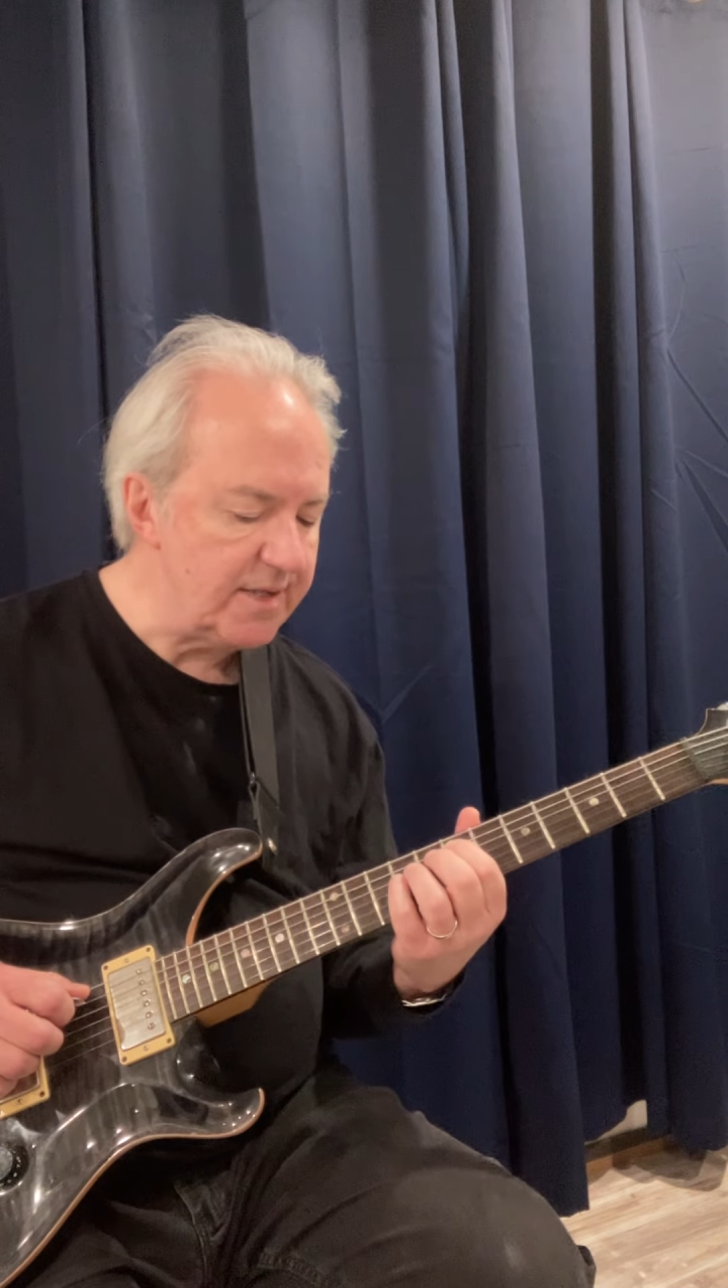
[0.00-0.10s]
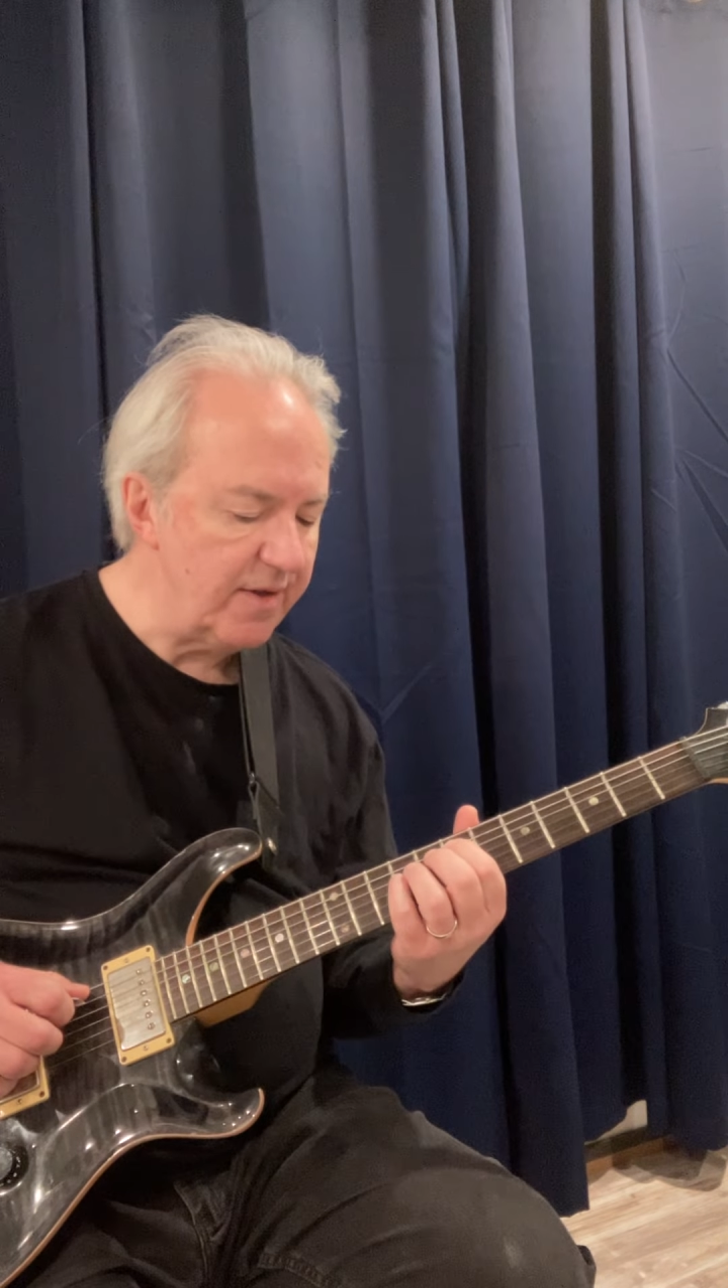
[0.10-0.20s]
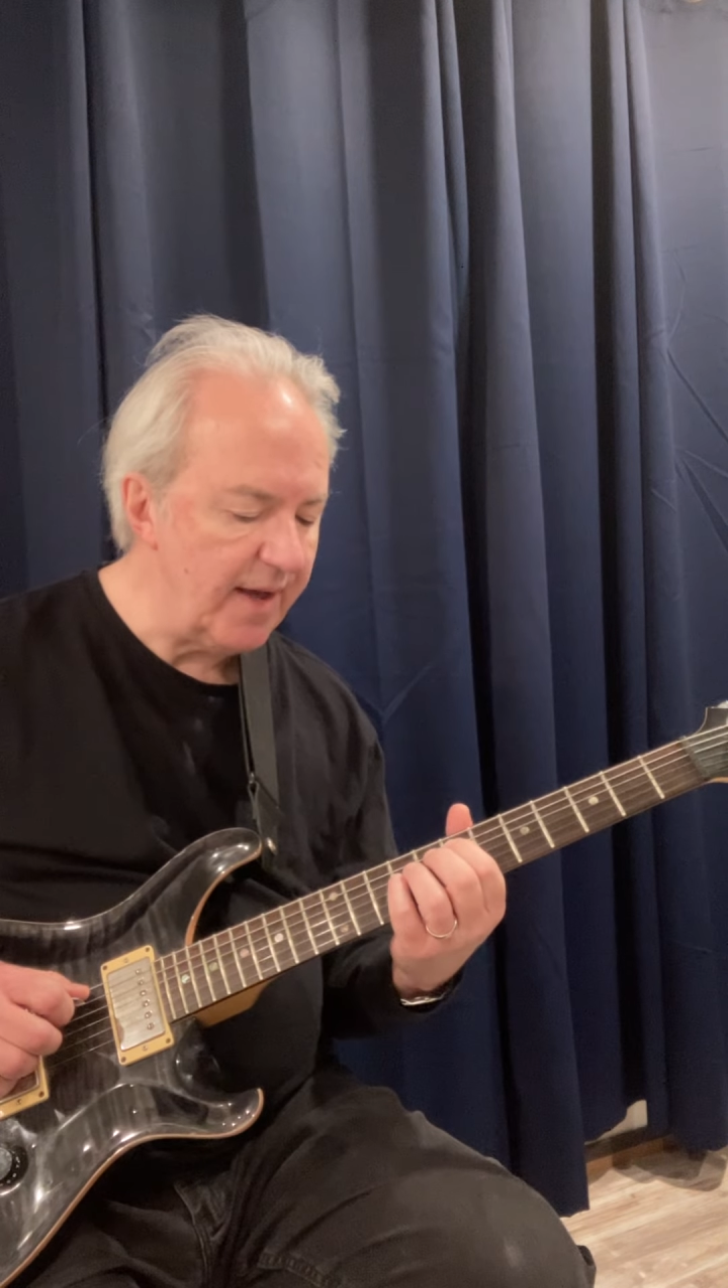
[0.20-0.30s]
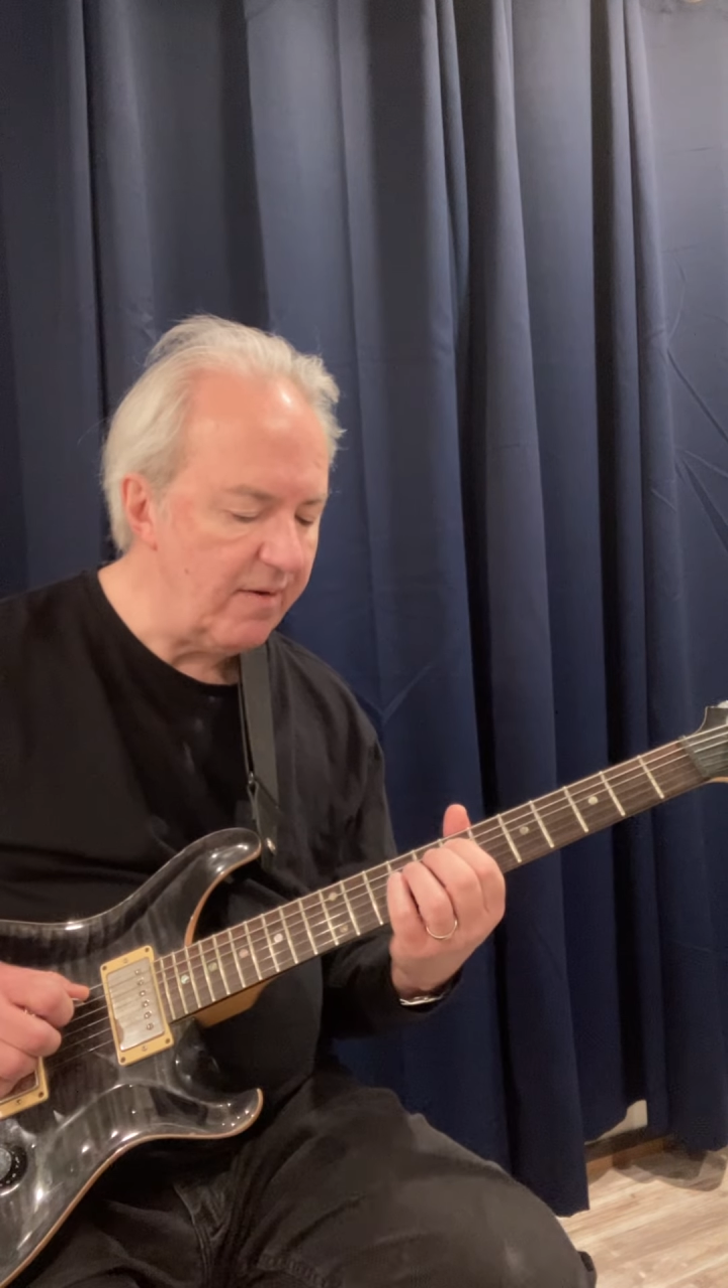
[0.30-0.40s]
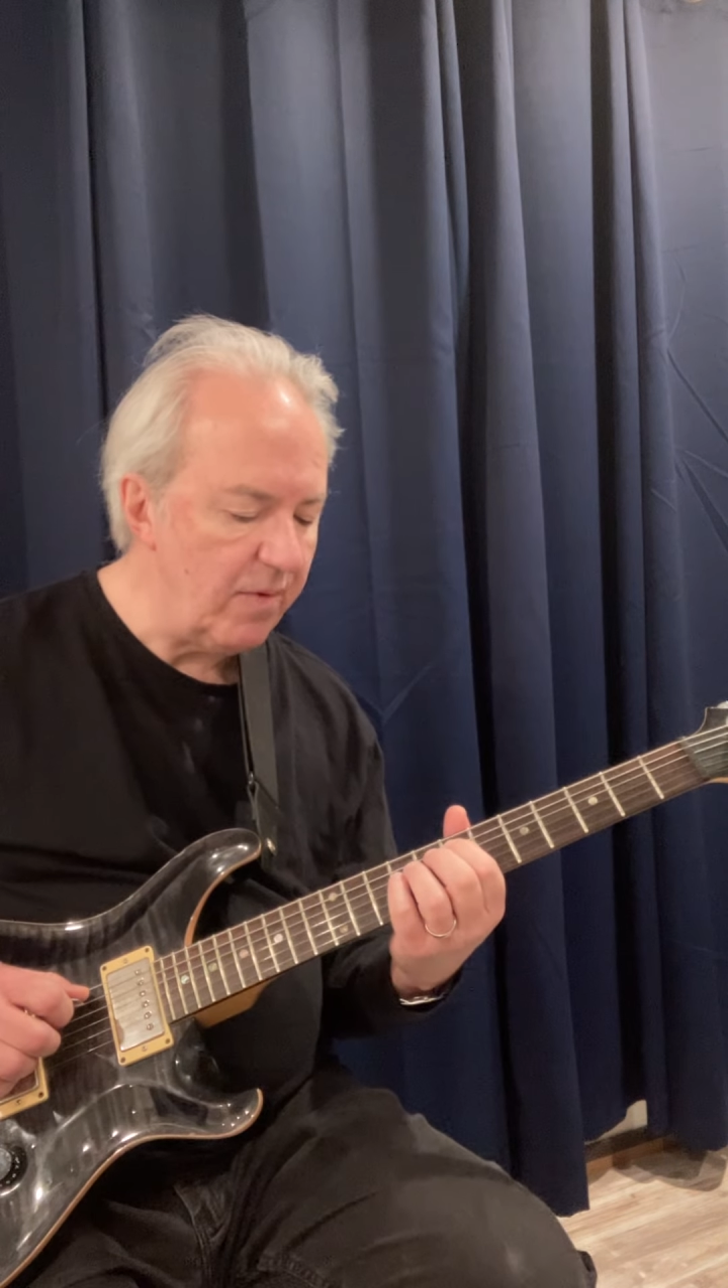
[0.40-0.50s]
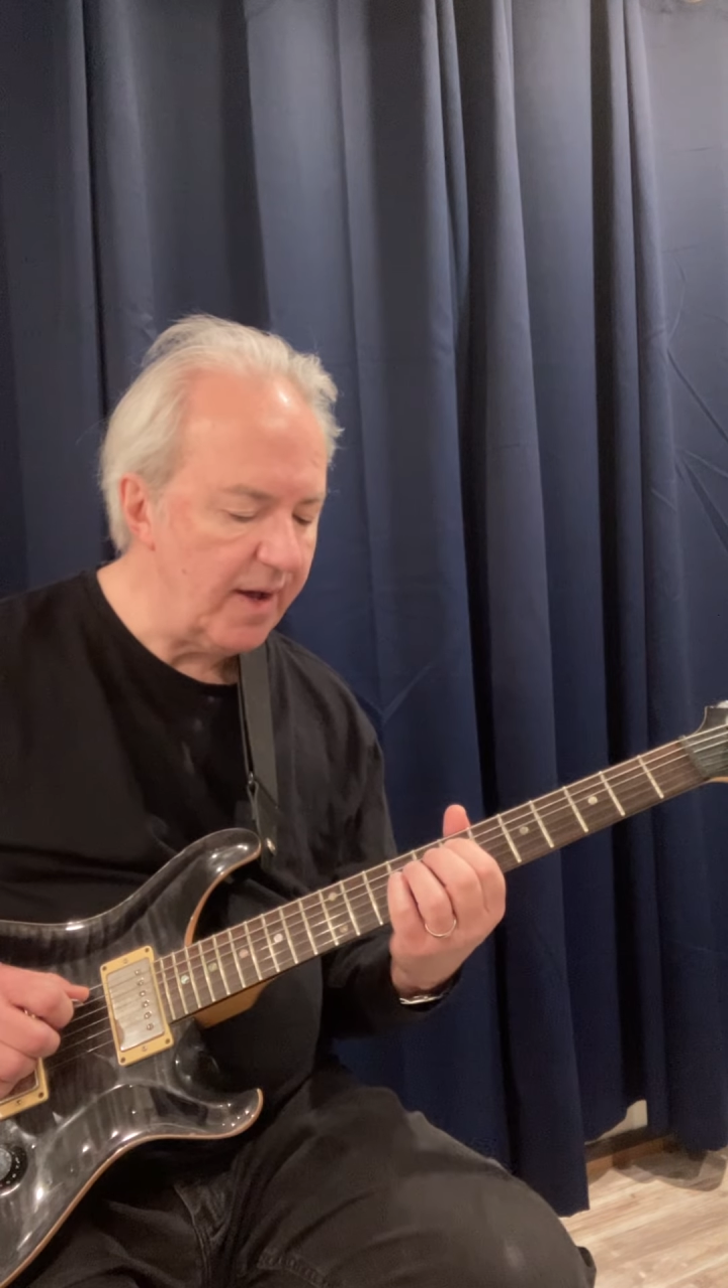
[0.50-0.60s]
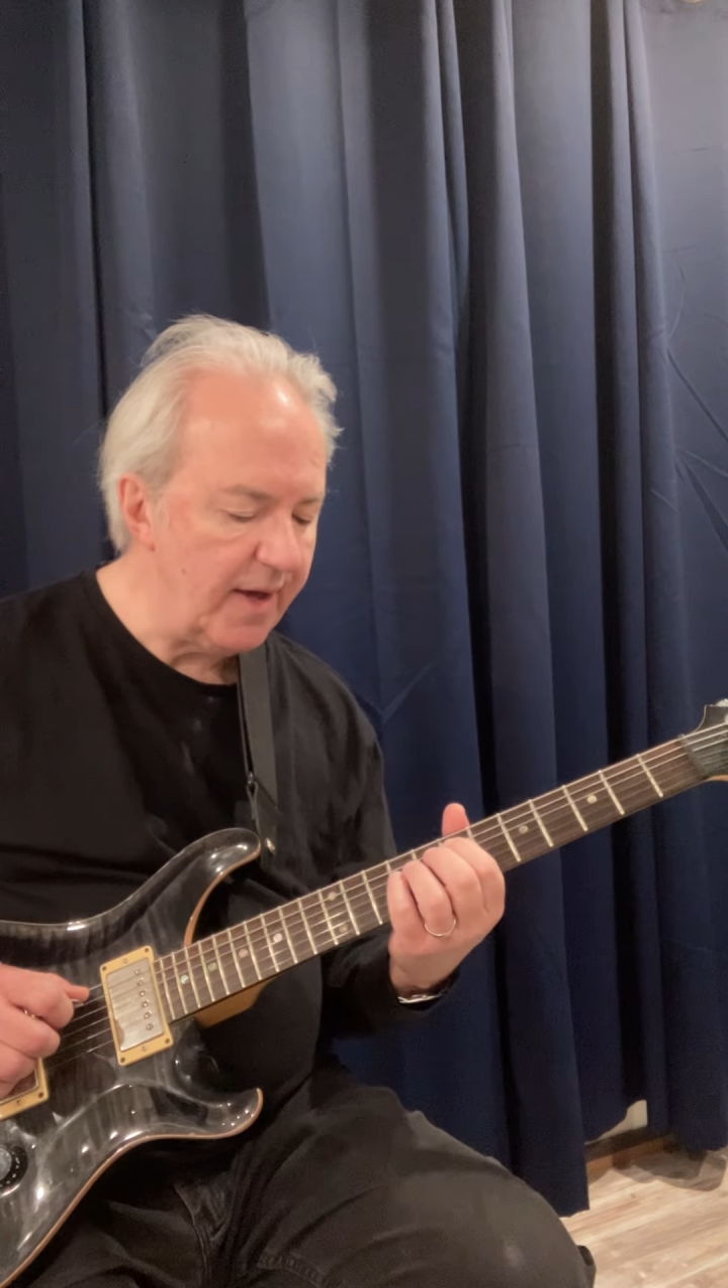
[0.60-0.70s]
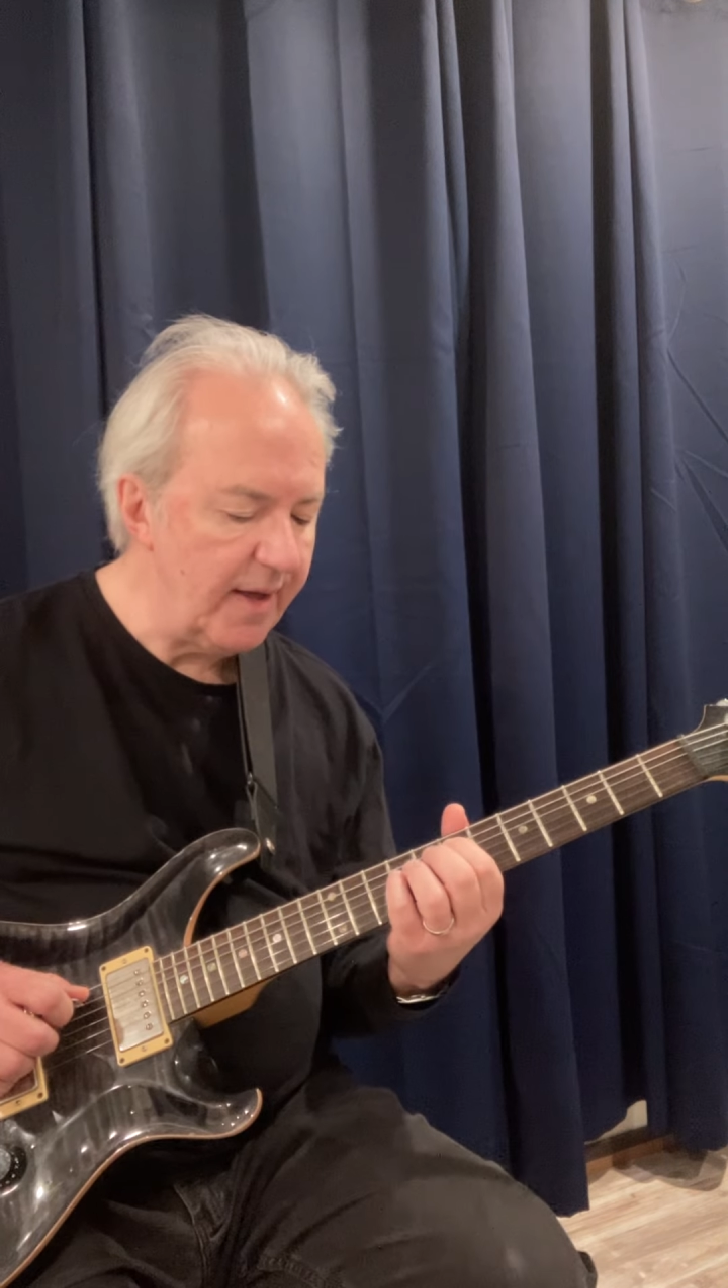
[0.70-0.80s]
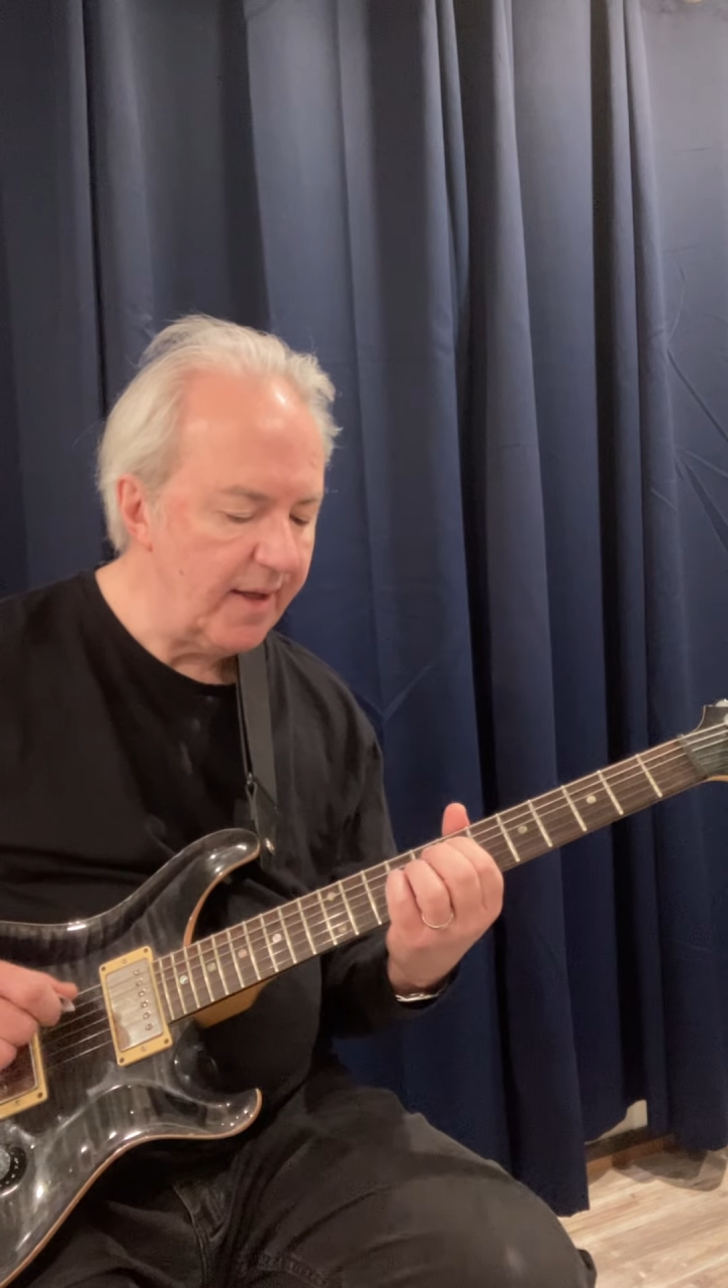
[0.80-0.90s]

So that way,